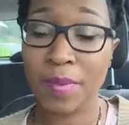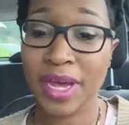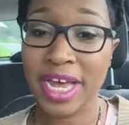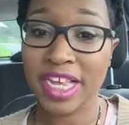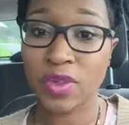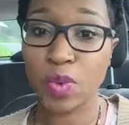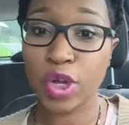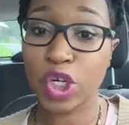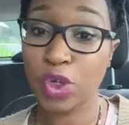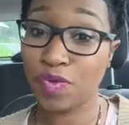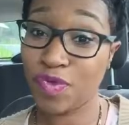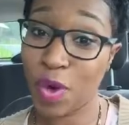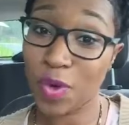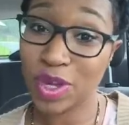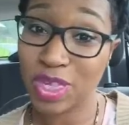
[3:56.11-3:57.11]
because what you
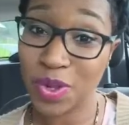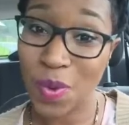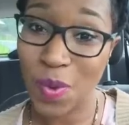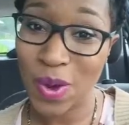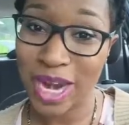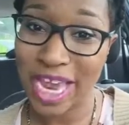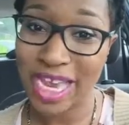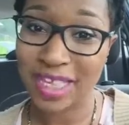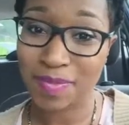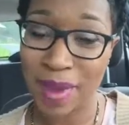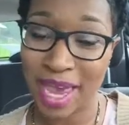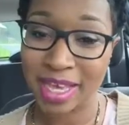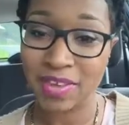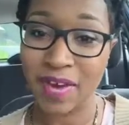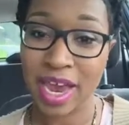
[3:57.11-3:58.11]
focus on
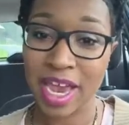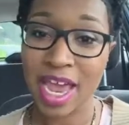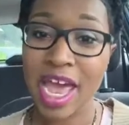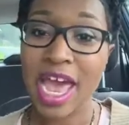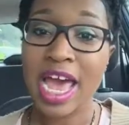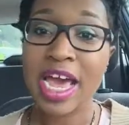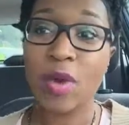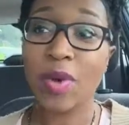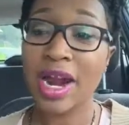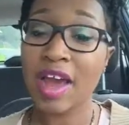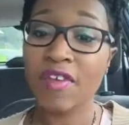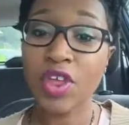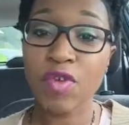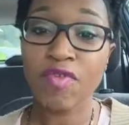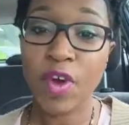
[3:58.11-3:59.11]
expands, right?
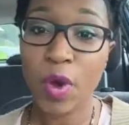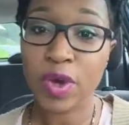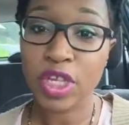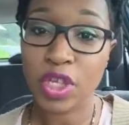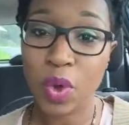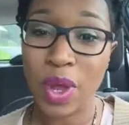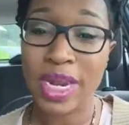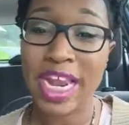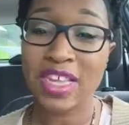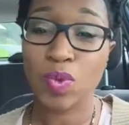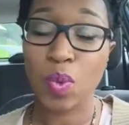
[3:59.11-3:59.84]
Whatever you focus on, that's